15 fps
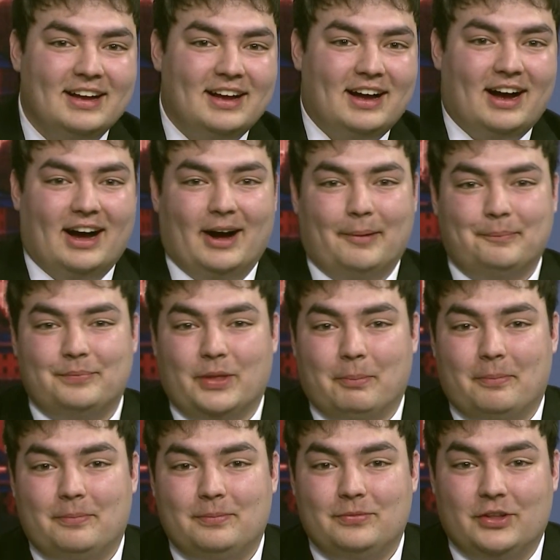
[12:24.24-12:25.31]
Um, the,
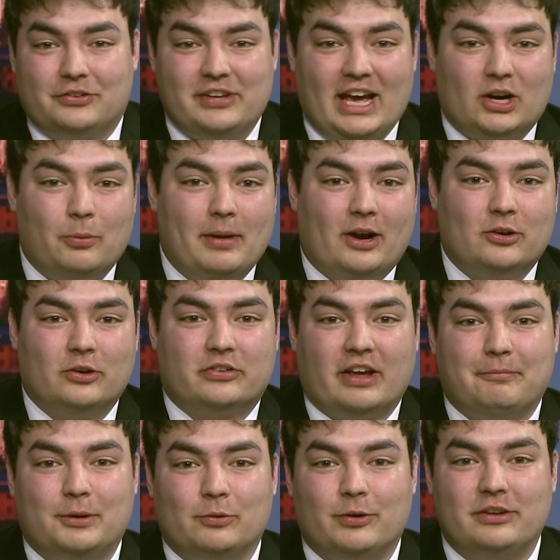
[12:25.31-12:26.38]
the Seattle Mariners
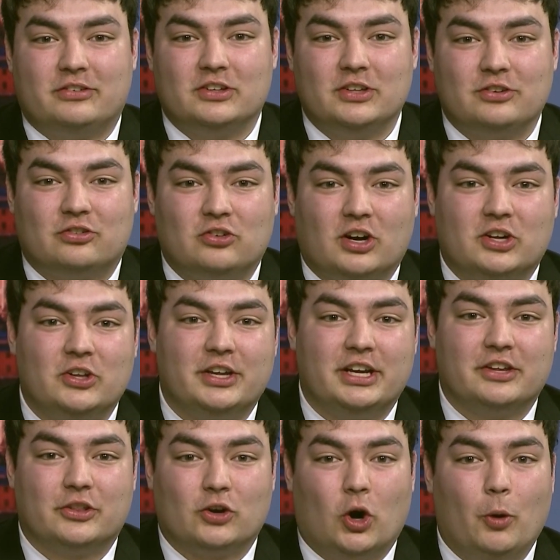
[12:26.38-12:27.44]
have been recently struggling
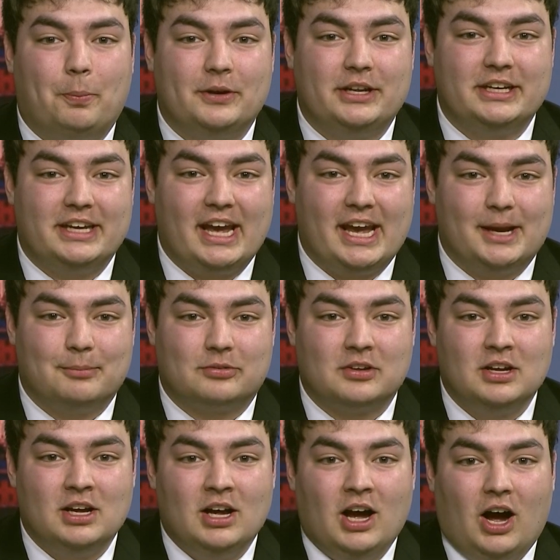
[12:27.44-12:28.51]
in their opening games.
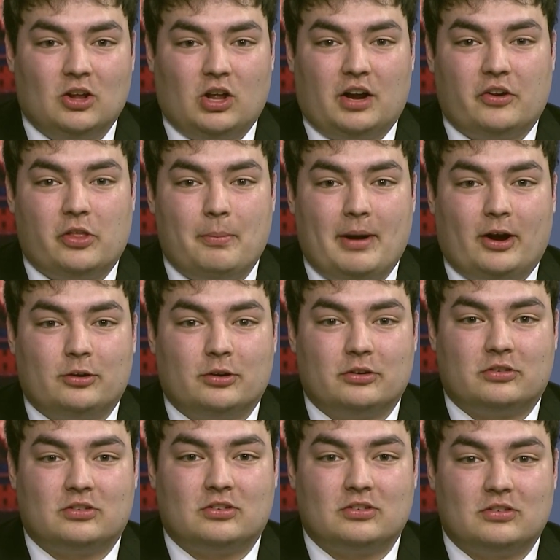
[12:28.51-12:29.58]
A lot of the
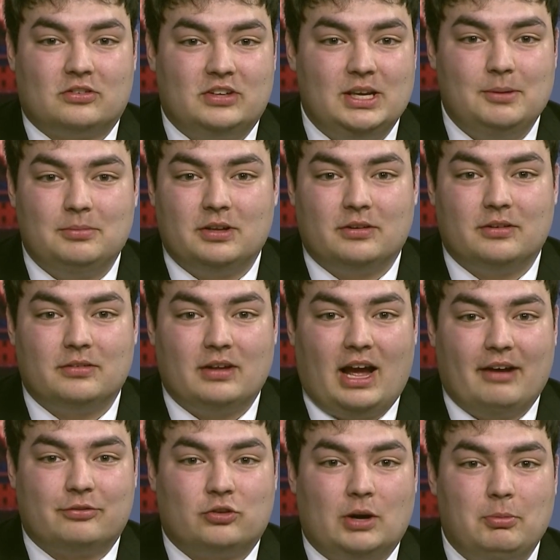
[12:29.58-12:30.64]
Mariners seem to
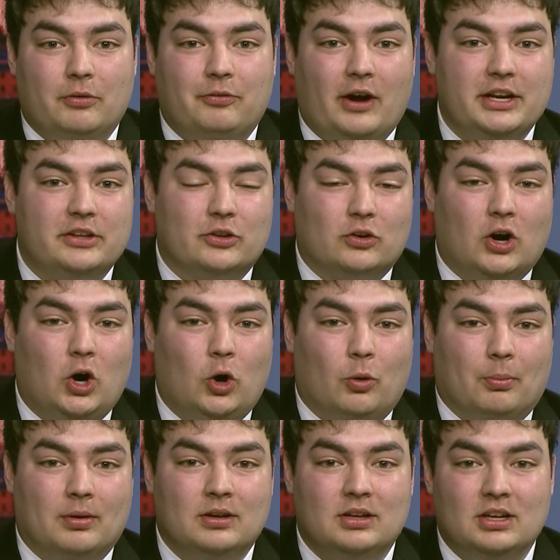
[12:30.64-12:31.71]
have trouble finding their
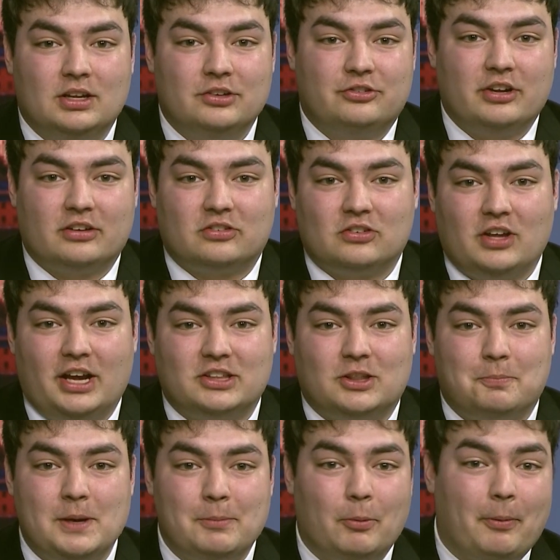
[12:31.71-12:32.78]
home, just like the
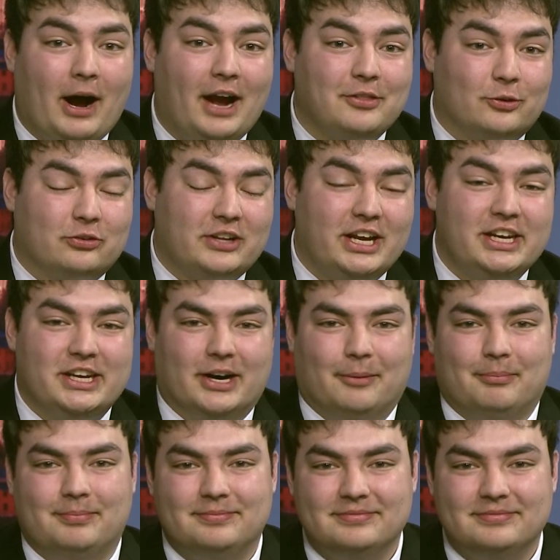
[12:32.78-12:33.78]
people behind their stadium.